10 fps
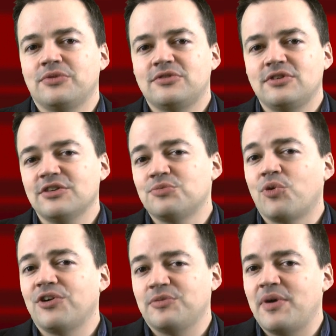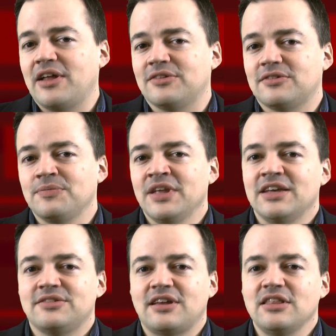with six more Tibetans
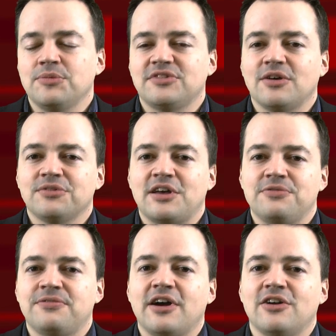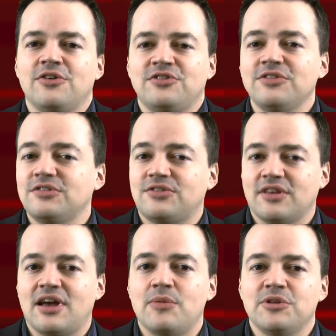setting themselves on fire just as
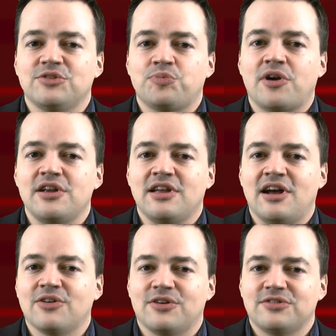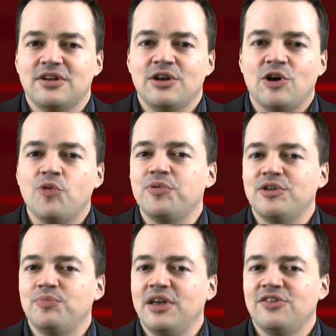the Communist Party Congress
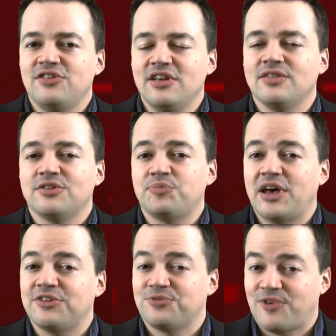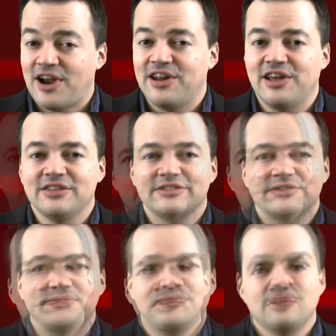opened in Beijing this past Friday.
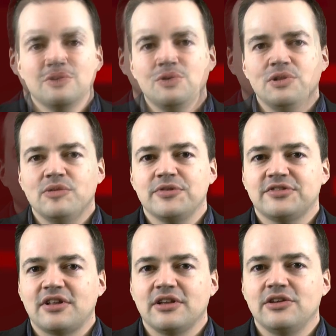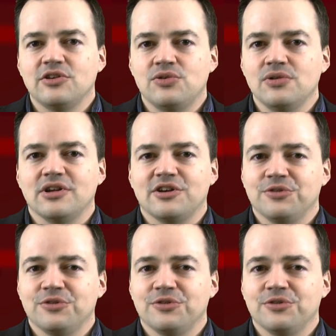Nakoula Basseley Nakoula